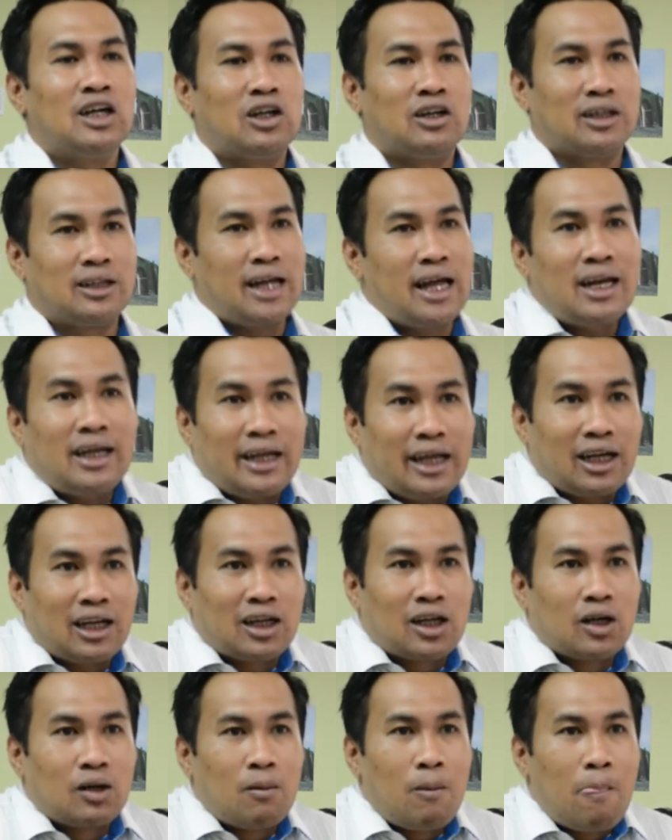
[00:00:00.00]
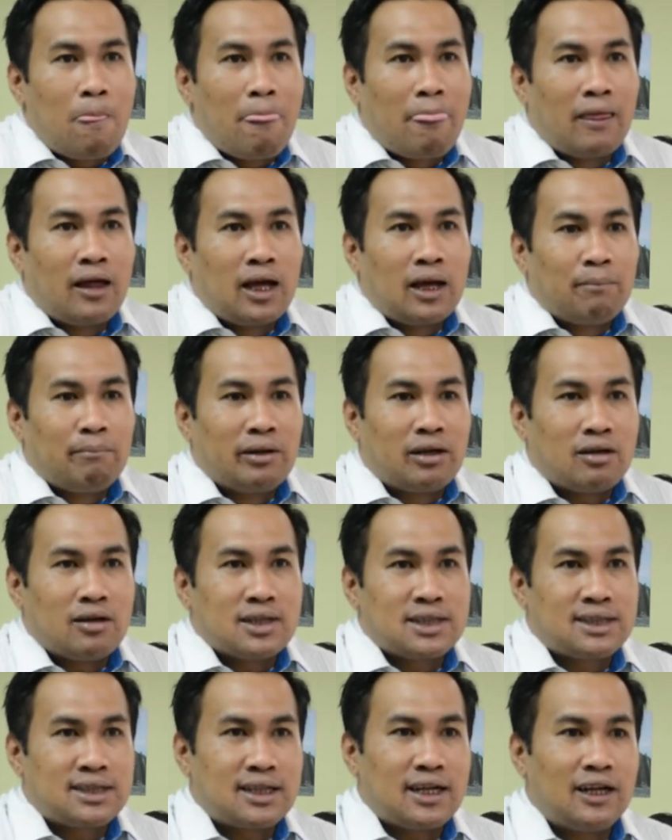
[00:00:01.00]
authentic,
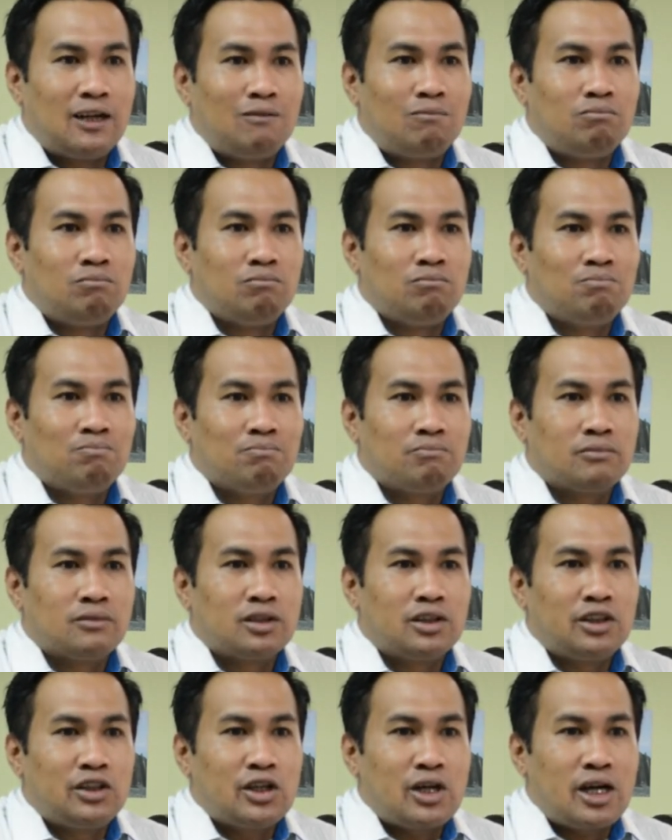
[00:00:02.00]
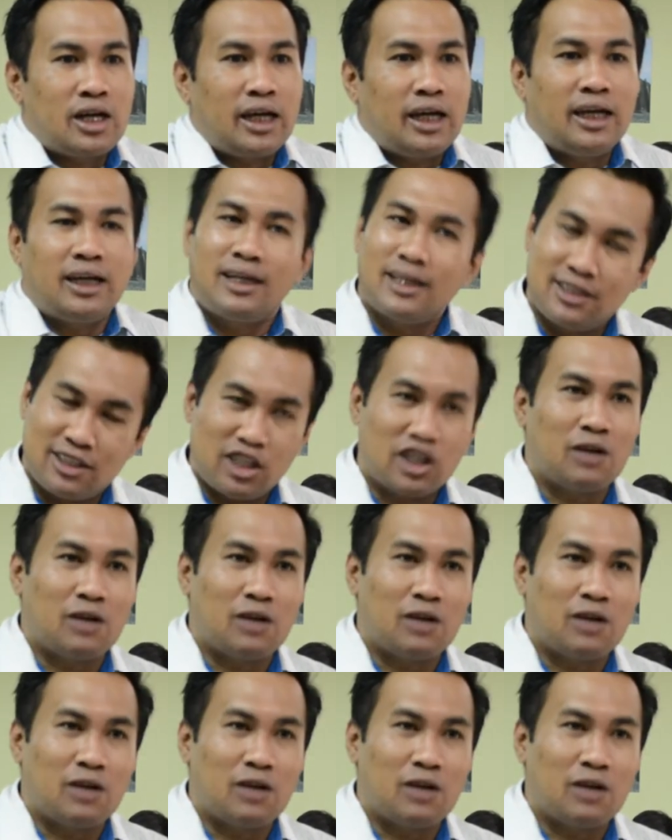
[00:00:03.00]
because it is a